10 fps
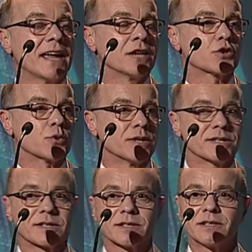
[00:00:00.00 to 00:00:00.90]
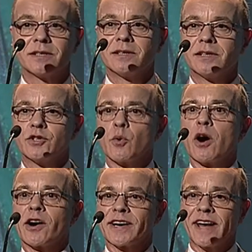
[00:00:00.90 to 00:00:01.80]
entrance to
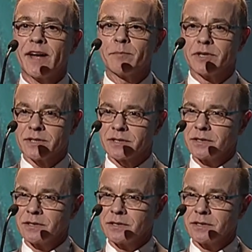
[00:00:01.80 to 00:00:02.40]
our campus.